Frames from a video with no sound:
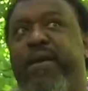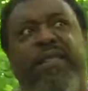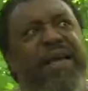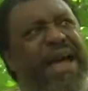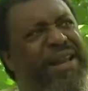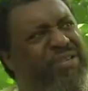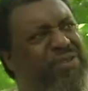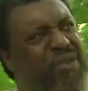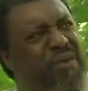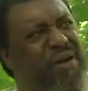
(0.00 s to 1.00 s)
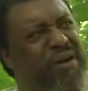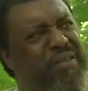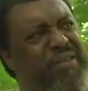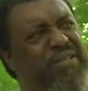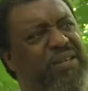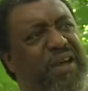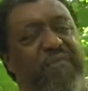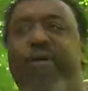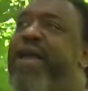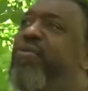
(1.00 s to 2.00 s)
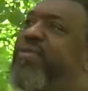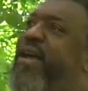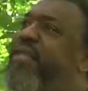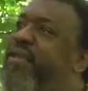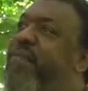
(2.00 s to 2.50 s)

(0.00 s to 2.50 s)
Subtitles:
And he's like, how did you know all this stuff? Well, I don't tell